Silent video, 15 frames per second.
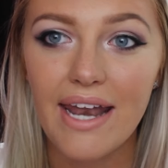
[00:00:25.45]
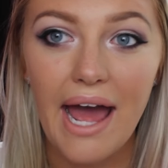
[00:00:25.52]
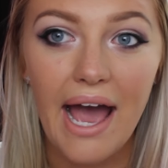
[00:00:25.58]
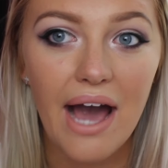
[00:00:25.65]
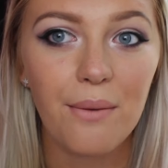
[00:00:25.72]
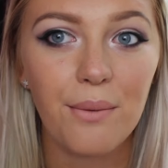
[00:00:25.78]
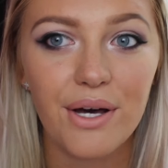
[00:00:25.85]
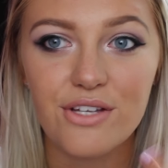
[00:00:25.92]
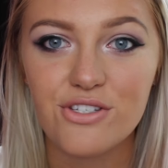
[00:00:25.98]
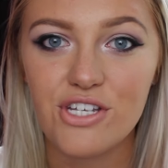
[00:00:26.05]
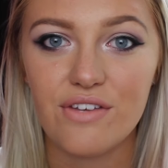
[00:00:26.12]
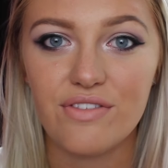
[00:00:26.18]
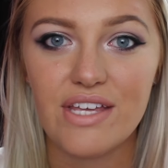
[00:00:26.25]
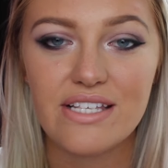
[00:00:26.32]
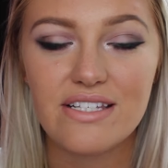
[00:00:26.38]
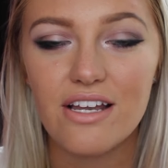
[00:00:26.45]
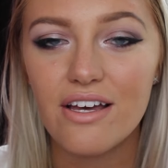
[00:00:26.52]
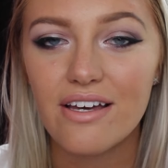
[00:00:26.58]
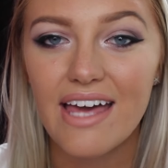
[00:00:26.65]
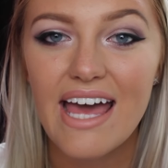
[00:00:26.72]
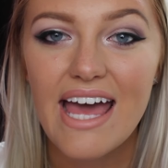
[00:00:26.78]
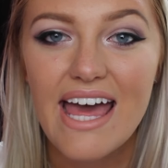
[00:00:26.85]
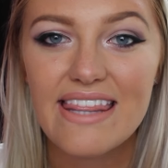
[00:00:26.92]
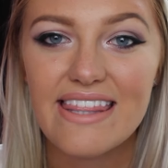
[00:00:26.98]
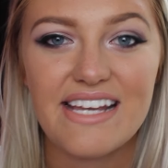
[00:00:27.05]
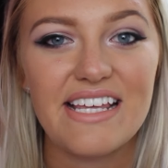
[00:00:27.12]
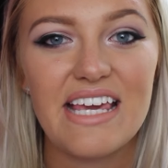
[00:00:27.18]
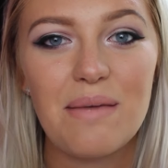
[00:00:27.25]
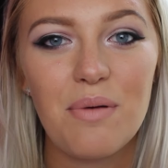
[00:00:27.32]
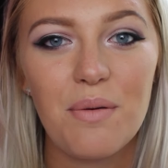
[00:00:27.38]
and how I achieved this look,
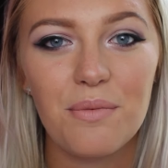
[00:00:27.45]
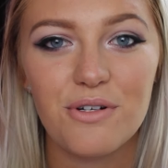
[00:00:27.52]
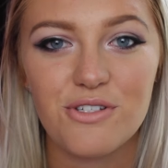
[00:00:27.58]
then keep on